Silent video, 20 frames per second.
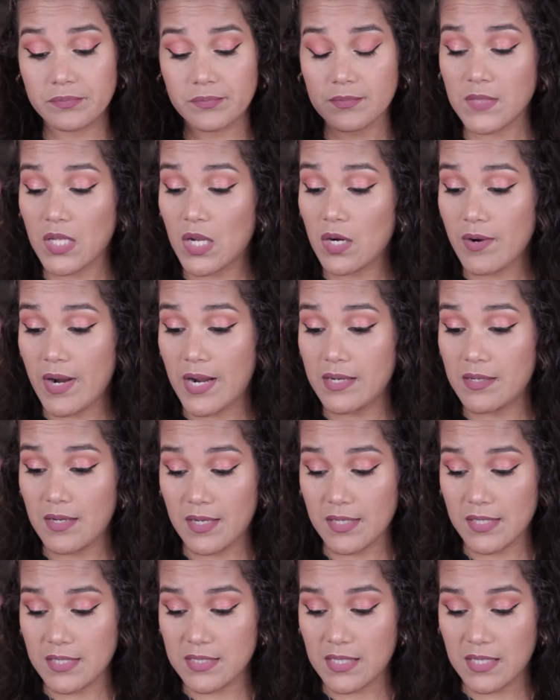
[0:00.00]
Alright,
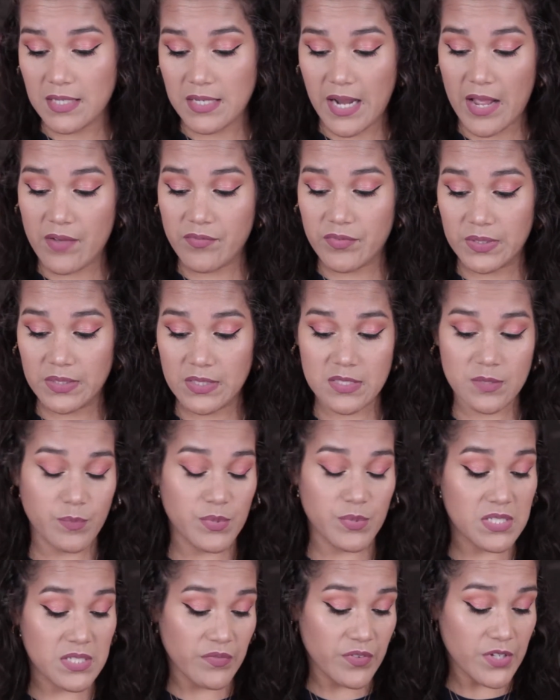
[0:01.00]
I guess they didn't have anything
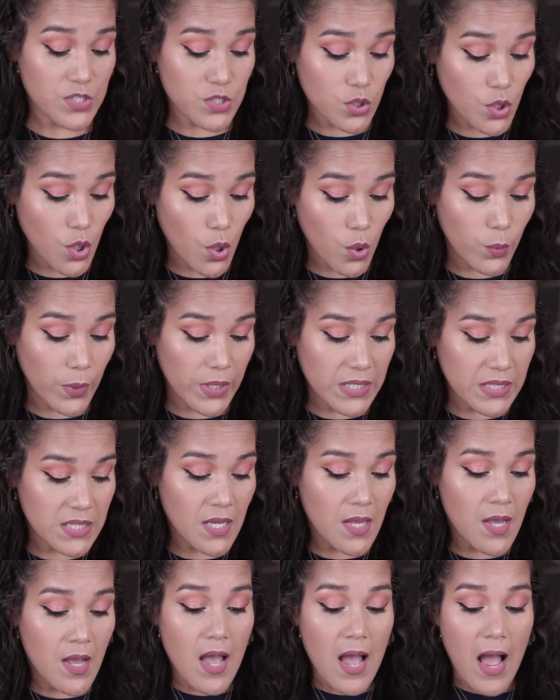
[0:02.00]
specific to go with.
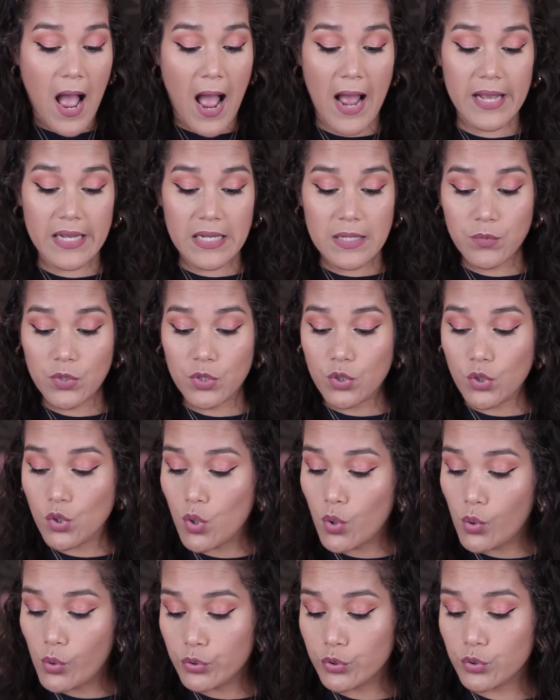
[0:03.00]
I am going to
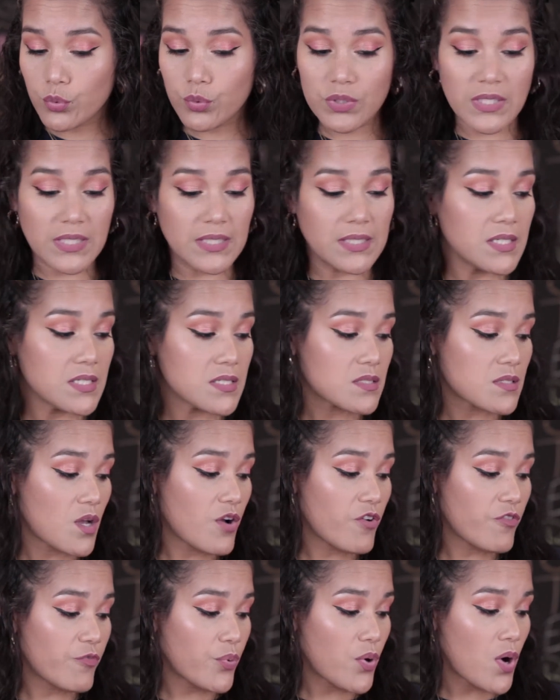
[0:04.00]
go through the list
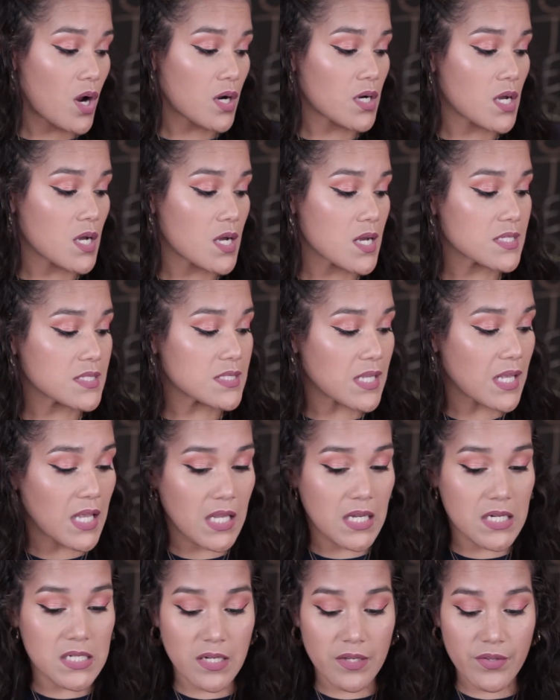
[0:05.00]
of products
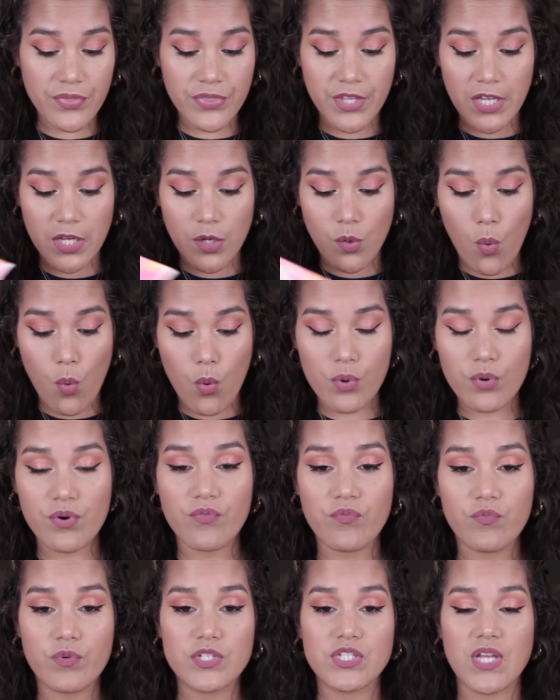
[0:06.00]
in the order
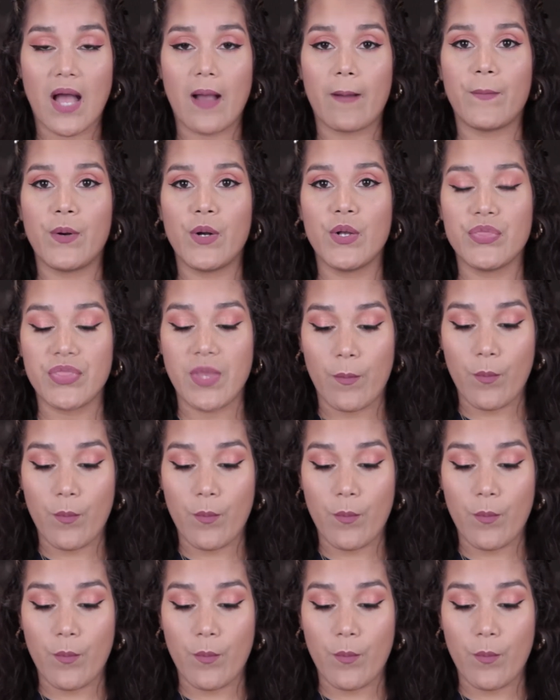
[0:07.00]
of which I put them